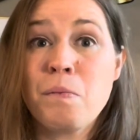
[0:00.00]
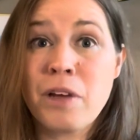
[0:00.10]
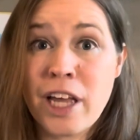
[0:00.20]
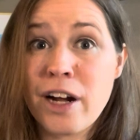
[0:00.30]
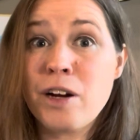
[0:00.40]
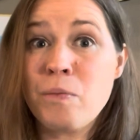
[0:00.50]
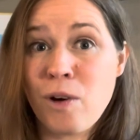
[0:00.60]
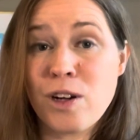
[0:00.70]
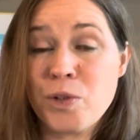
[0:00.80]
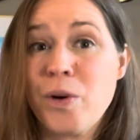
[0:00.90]
geared
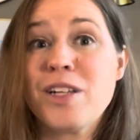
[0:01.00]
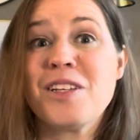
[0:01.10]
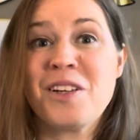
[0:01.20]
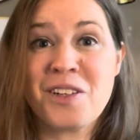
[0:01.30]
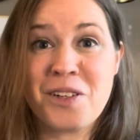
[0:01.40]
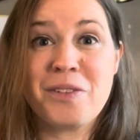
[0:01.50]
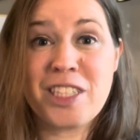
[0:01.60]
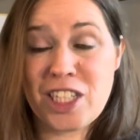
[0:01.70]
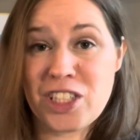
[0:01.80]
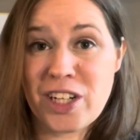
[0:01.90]
more towards new
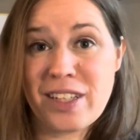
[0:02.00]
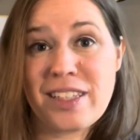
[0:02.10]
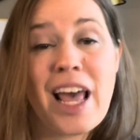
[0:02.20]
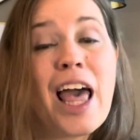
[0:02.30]
teachers.